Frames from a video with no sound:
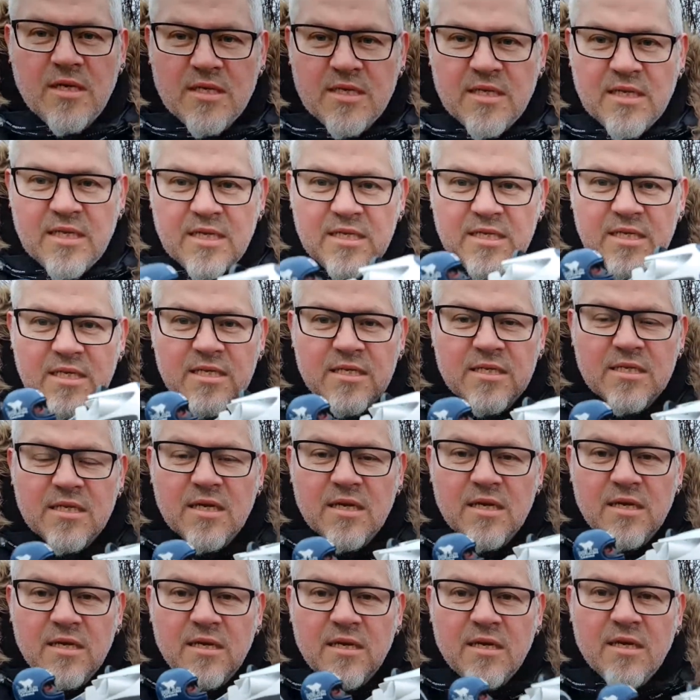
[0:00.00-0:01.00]
this is
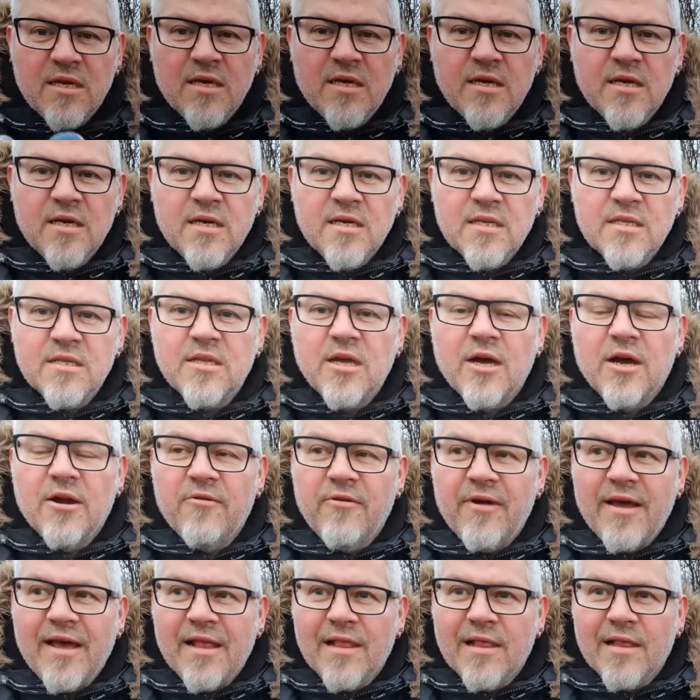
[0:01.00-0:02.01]
the
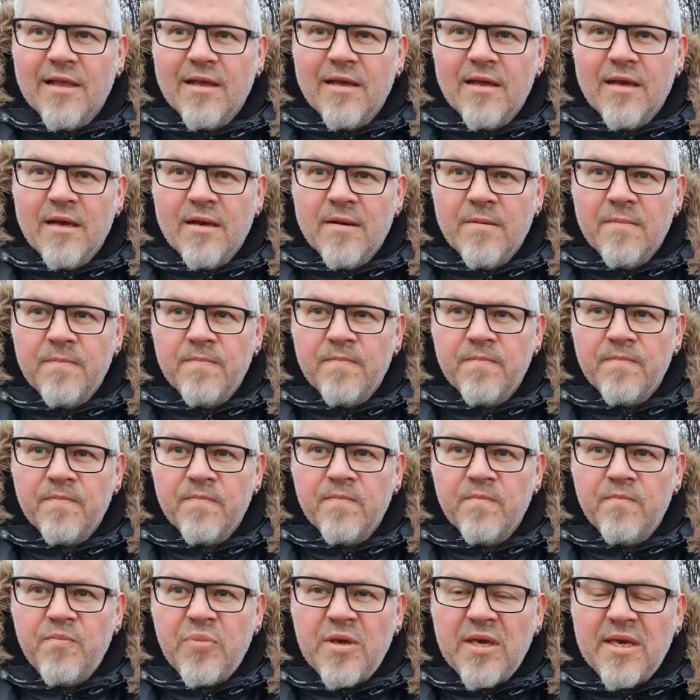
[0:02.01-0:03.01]
Tyrrell
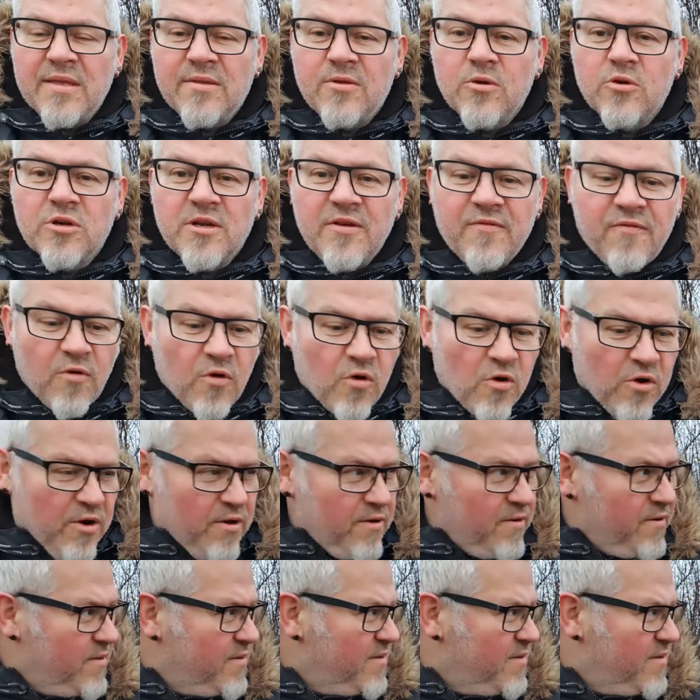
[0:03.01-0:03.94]
P34.